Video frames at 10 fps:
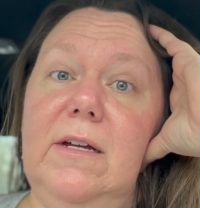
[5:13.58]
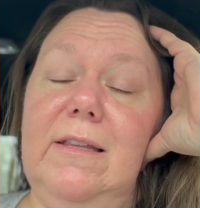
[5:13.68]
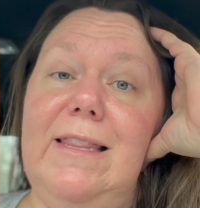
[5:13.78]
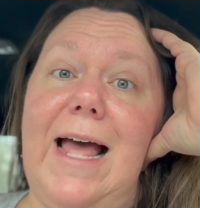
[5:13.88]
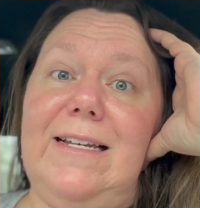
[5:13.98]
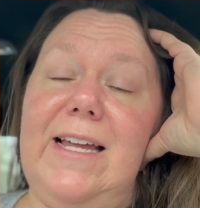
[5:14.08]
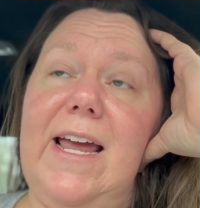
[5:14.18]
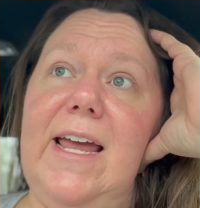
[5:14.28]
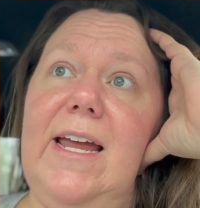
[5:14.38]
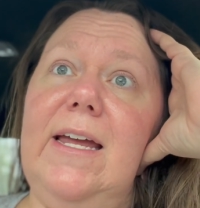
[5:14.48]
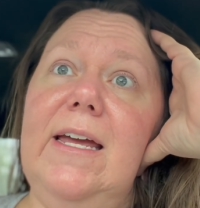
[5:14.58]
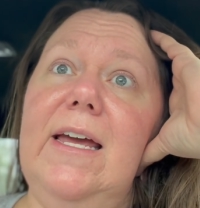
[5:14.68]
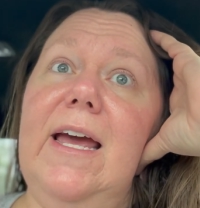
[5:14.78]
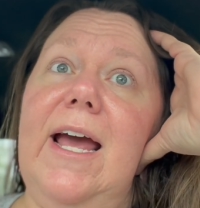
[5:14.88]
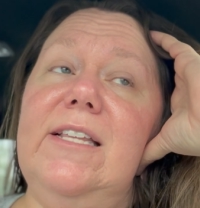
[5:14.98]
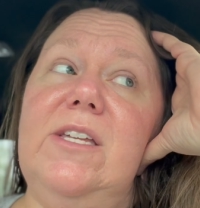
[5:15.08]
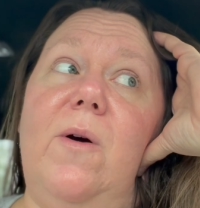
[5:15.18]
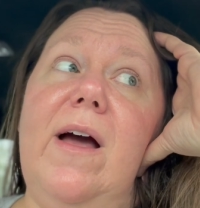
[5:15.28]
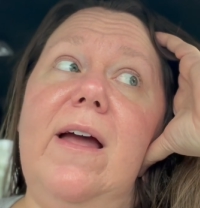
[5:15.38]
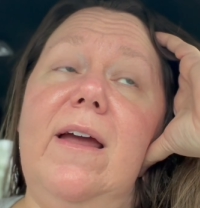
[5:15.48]
that day. And so
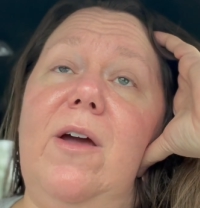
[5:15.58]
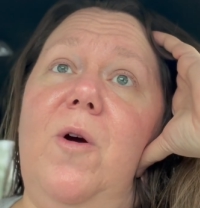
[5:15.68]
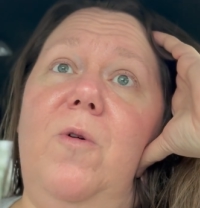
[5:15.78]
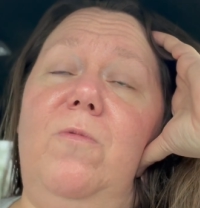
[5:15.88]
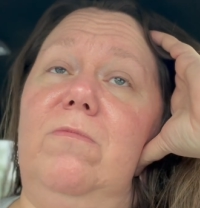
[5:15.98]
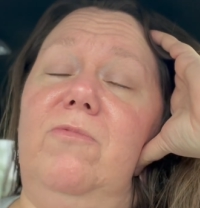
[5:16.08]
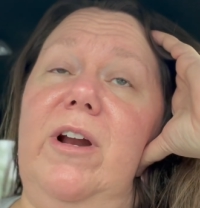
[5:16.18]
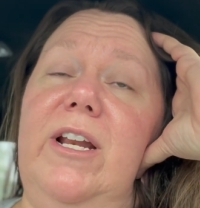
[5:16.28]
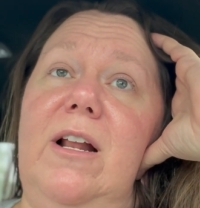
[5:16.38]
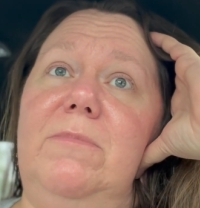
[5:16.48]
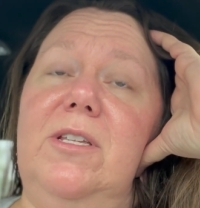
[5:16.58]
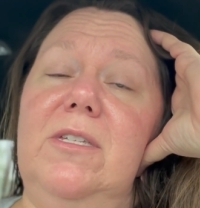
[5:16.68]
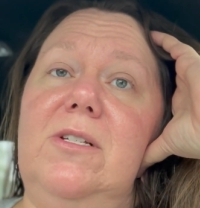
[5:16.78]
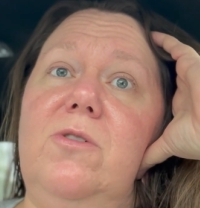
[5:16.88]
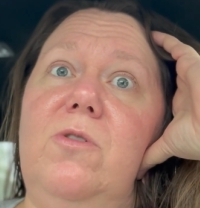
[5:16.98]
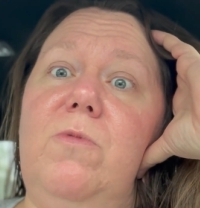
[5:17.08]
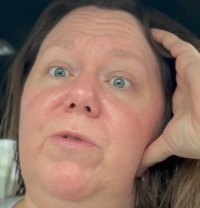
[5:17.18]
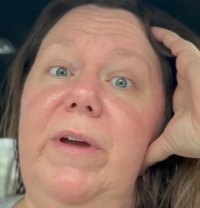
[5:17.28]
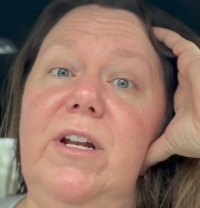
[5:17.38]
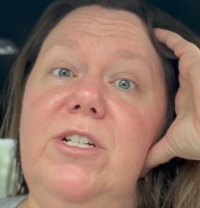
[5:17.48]
I go running up to the school. What are
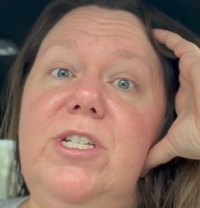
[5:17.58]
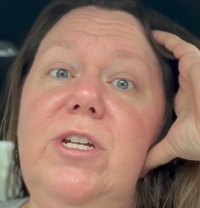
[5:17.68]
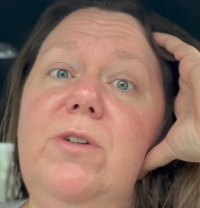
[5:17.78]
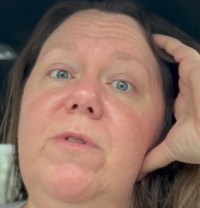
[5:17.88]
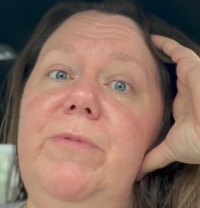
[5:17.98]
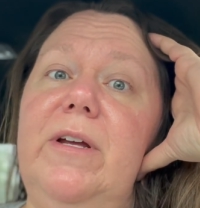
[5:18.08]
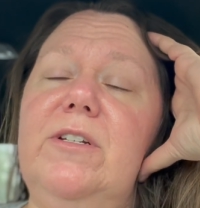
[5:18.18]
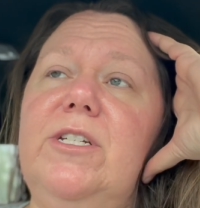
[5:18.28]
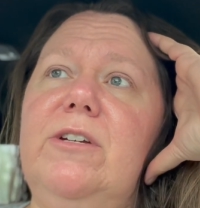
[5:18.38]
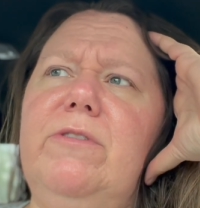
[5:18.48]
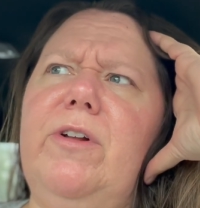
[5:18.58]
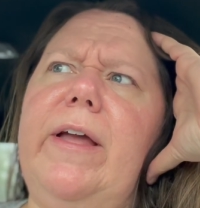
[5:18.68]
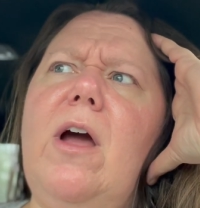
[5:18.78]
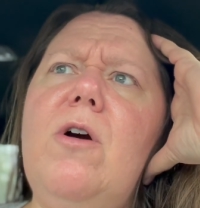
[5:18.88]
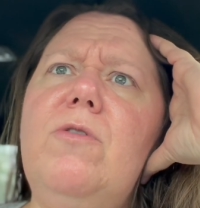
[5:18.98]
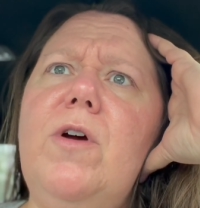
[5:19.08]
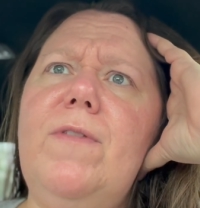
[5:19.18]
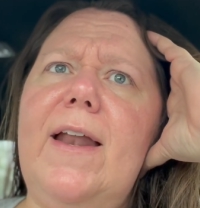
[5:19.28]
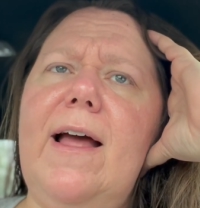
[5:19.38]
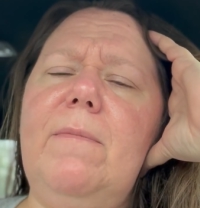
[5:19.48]
we going to do? What are we going to do? And they're like, oh, no,
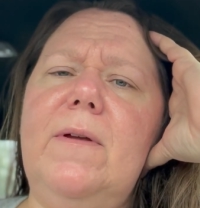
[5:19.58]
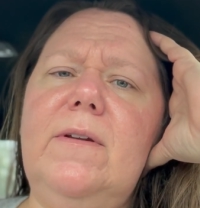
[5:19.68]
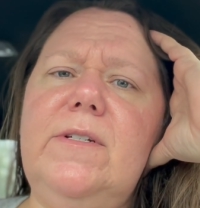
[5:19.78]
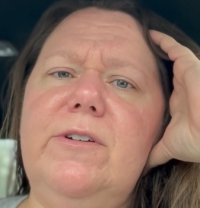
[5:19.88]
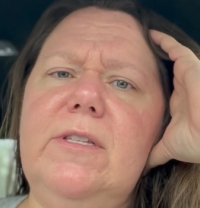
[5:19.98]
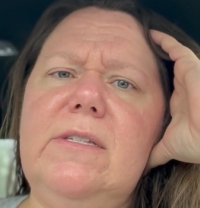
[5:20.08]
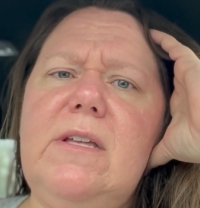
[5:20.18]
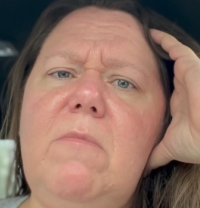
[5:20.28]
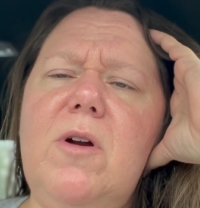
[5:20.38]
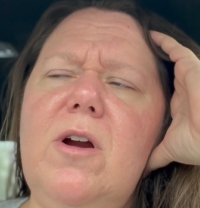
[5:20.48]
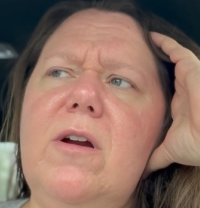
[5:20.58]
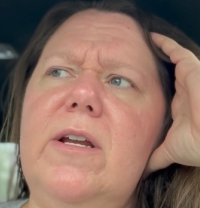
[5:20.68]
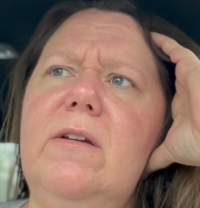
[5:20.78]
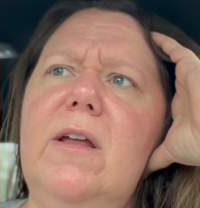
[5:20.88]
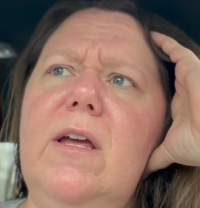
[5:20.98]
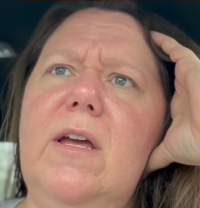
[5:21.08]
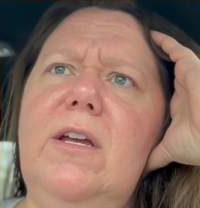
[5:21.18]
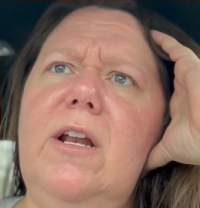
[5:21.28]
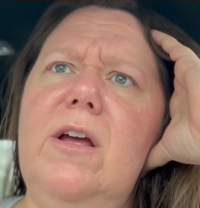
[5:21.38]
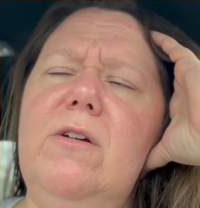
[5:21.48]
that happened during the summer. And,
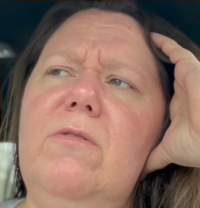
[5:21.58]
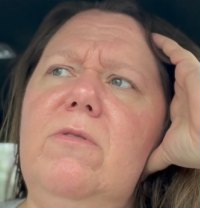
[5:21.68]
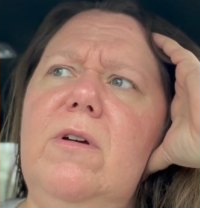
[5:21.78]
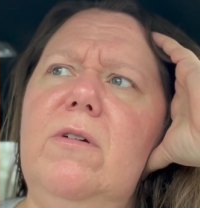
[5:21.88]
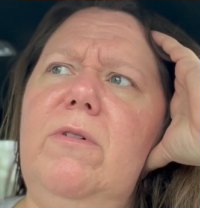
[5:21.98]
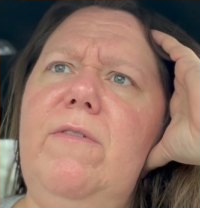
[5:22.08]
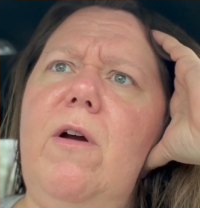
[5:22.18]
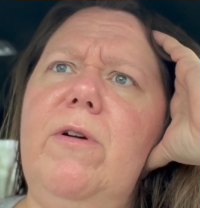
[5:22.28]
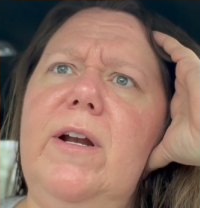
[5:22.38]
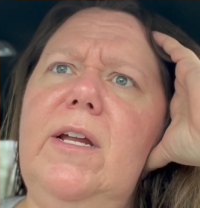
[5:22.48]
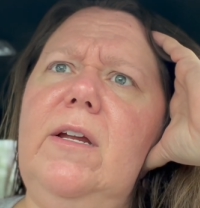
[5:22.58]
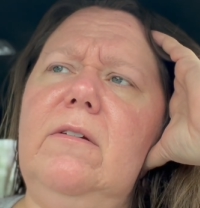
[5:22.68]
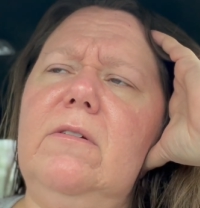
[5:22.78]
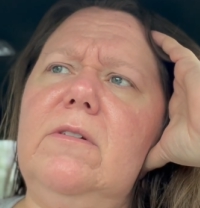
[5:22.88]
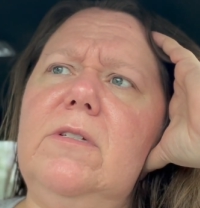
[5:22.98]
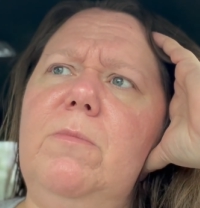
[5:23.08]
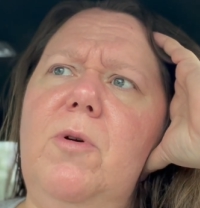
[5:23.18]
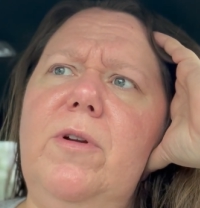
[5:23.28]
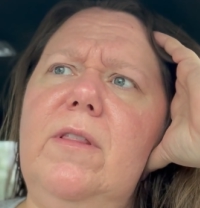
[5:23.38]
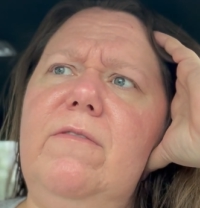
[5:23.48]
we've already
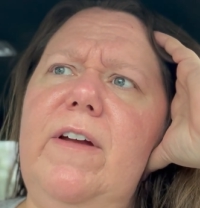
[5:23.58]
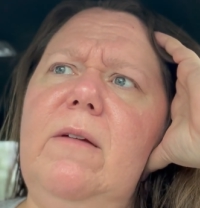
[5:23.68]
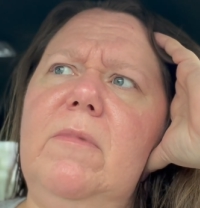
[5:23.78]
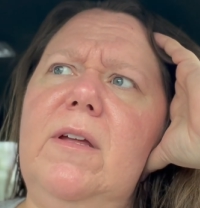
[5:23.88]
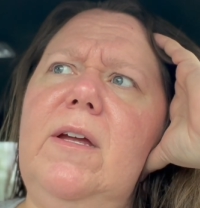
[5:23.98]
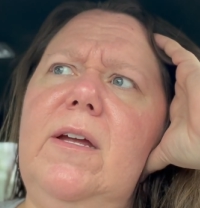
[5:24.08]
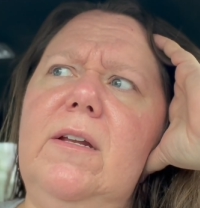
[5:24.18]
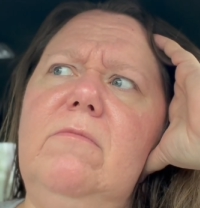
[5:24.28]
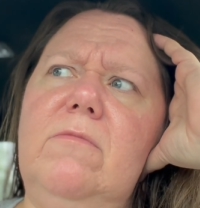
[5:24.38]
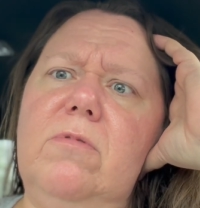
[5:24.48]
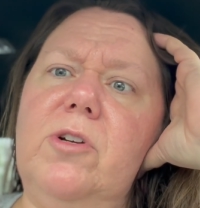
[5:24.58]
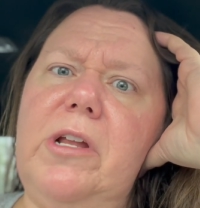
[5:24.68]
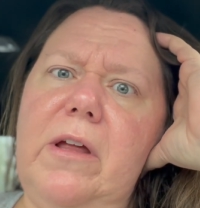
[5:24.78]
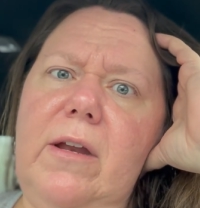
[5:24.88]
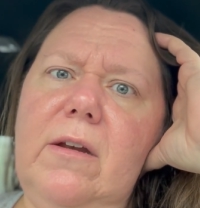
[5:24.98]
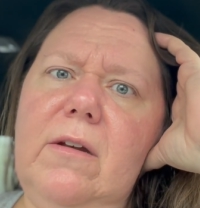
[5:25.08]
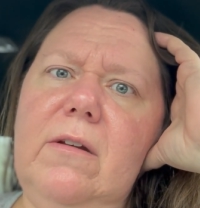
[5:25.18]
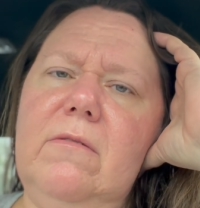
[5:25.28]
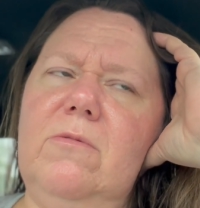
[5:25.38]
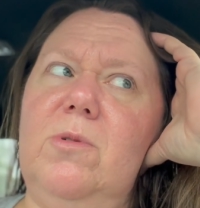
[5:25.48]
supported the family and we're done.
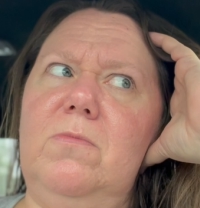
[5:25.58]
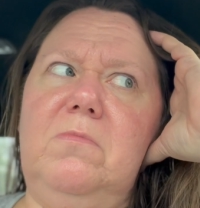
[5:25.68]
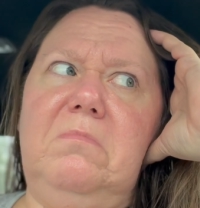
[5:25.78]
Well,